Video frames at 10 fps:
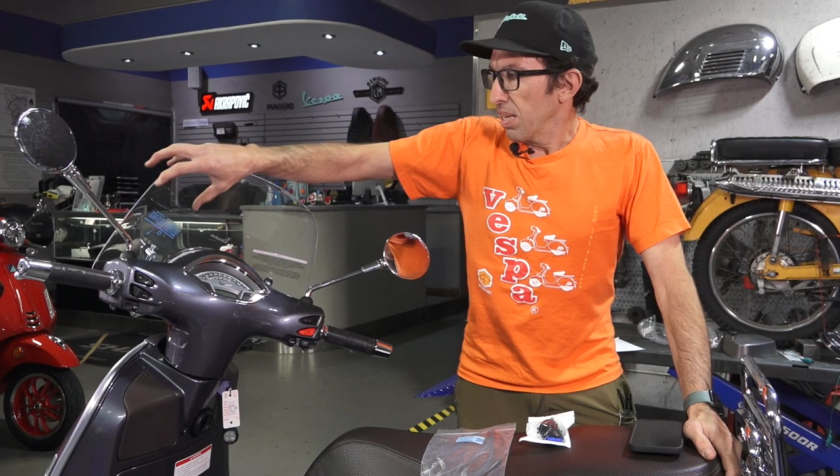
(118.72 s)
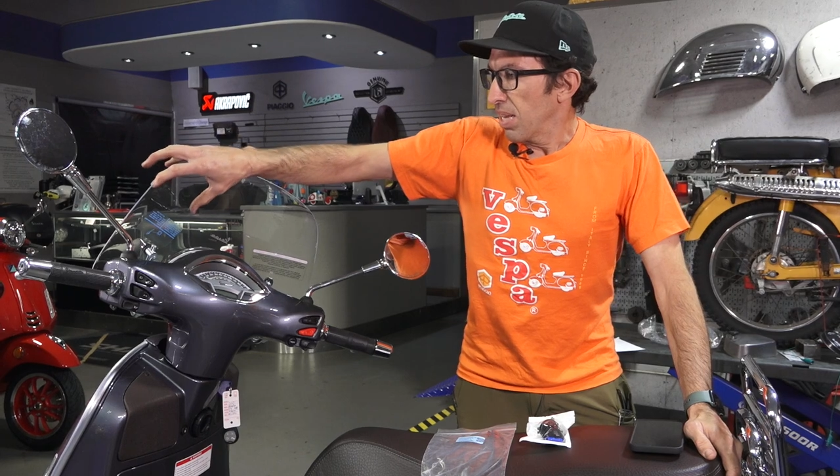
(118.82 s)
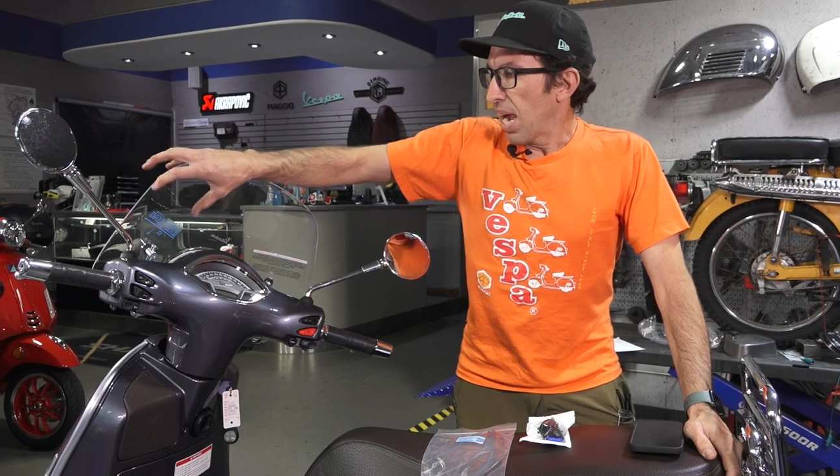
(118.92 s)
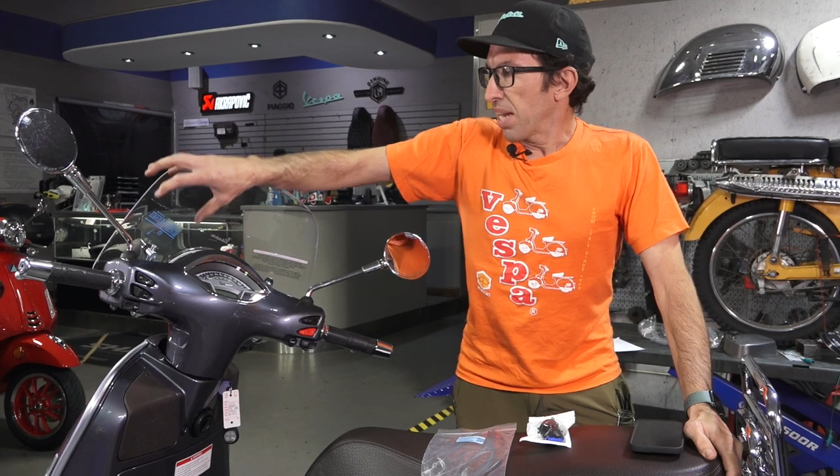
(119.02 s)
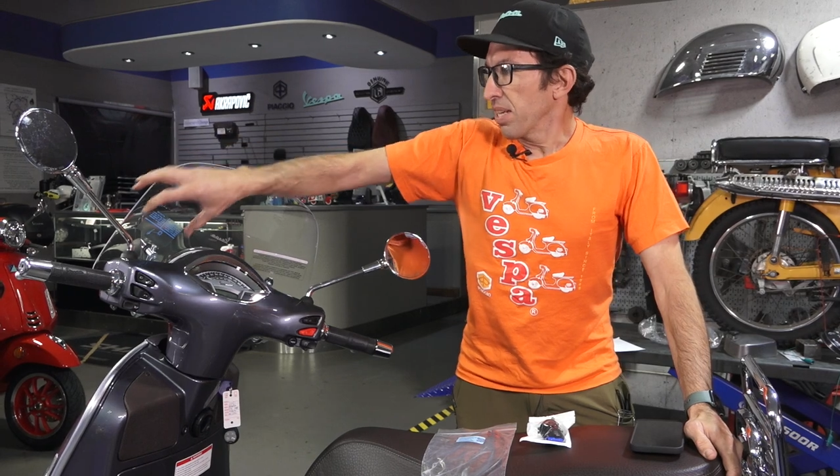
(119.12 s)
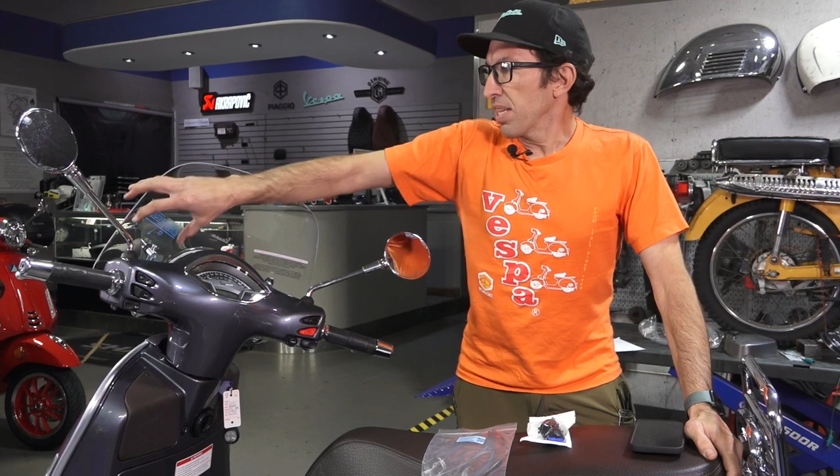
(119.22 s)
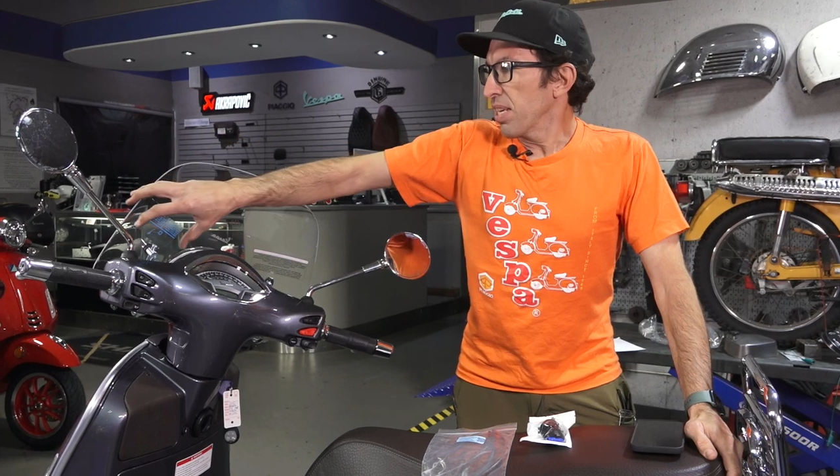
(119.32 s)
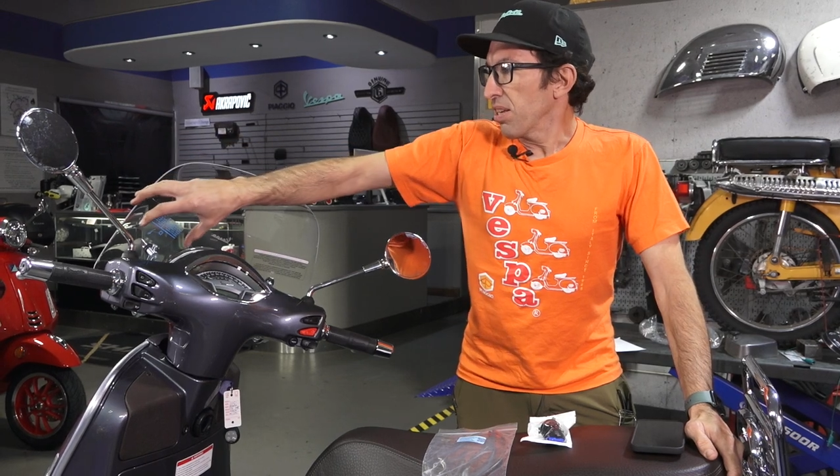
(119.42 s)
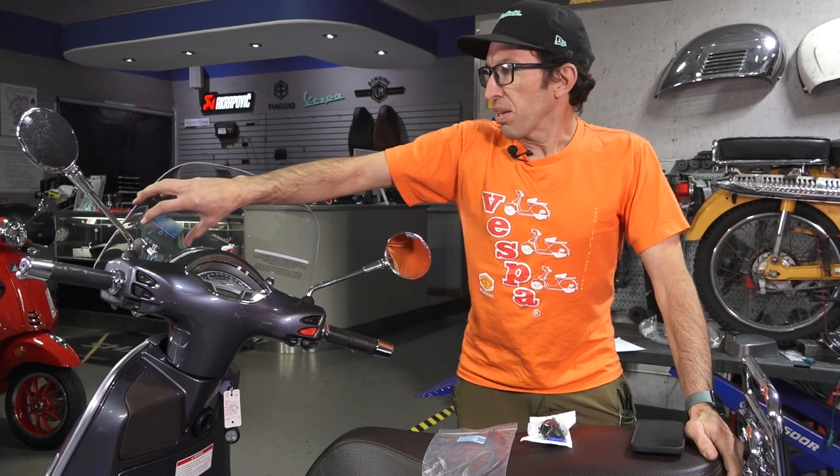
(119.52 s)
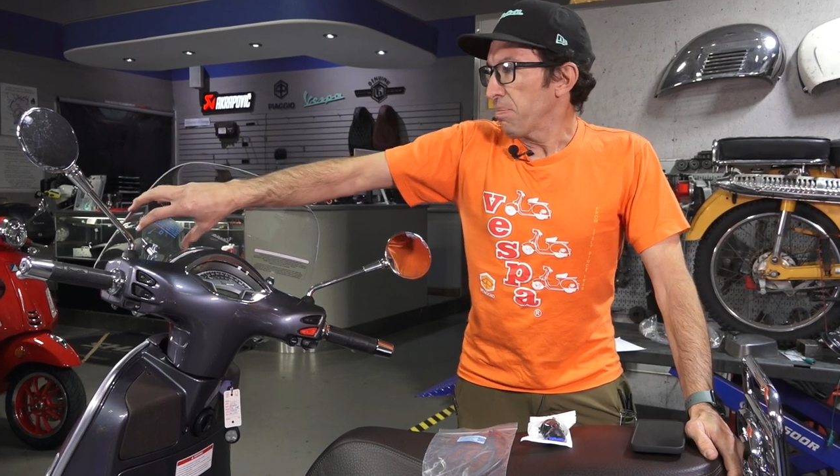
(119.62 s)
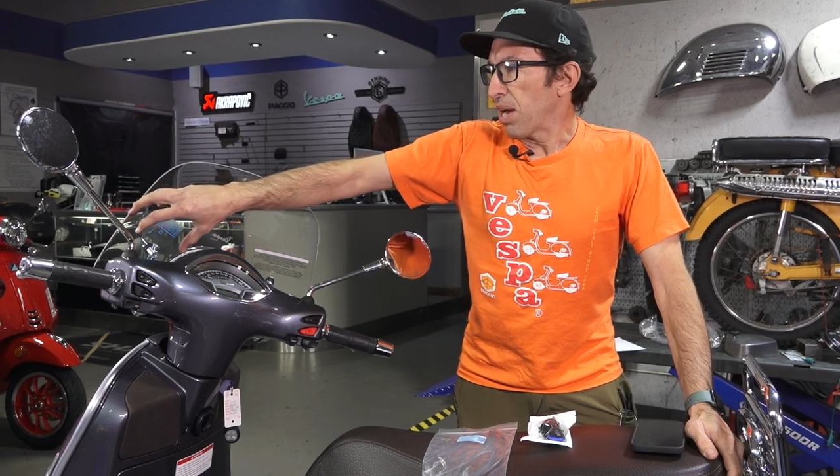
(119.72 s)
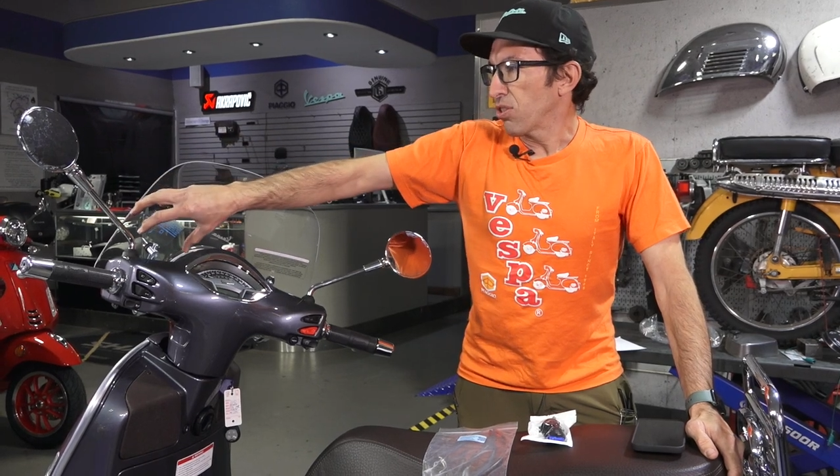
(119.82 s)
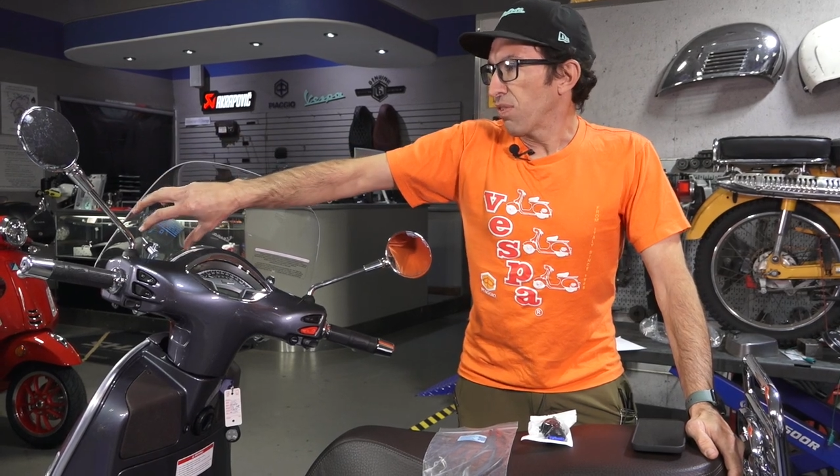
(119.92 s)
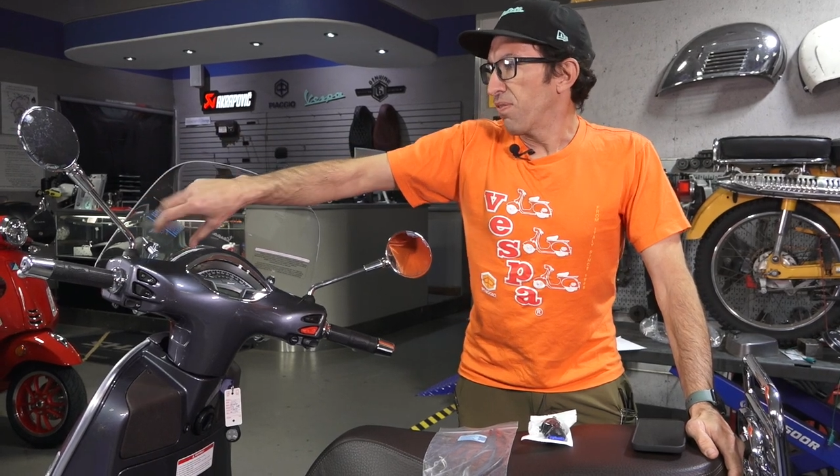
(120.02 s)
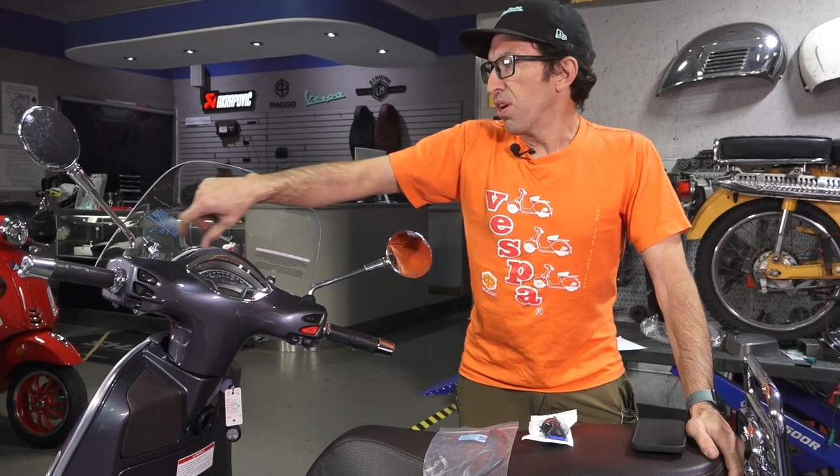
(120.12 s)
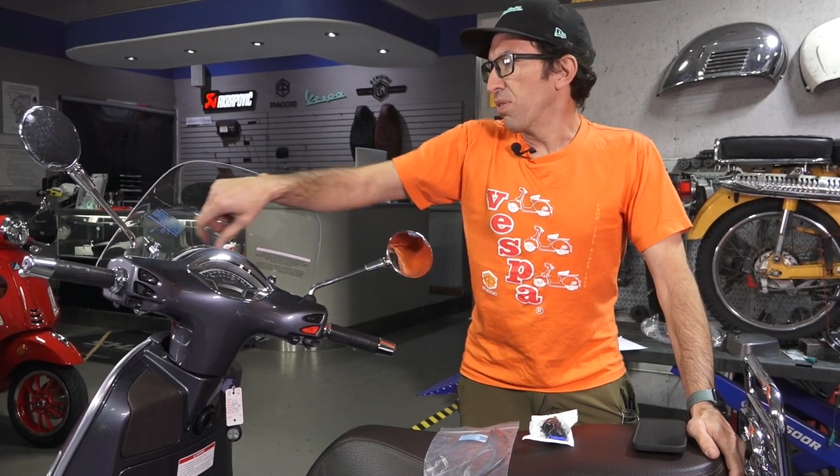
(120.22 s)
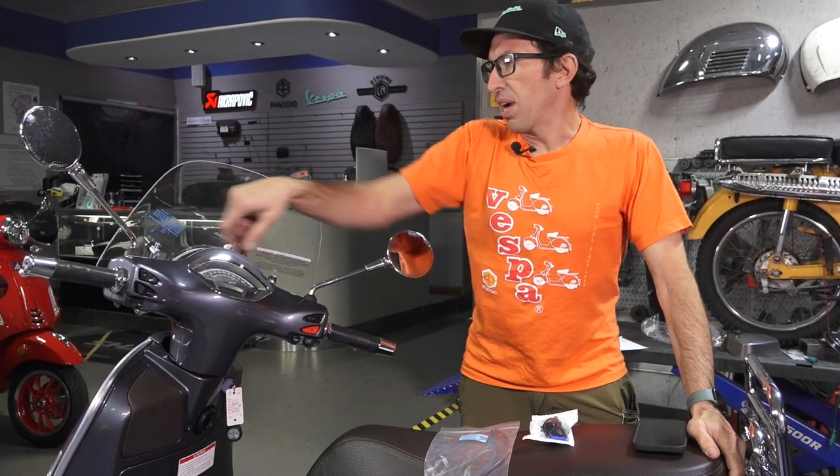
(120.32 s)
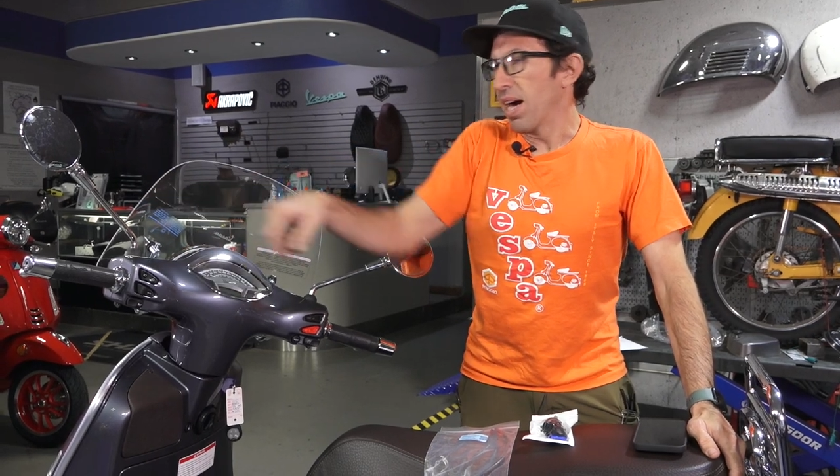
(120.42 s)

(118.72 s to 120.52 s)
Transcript: ideally, you can mount your phone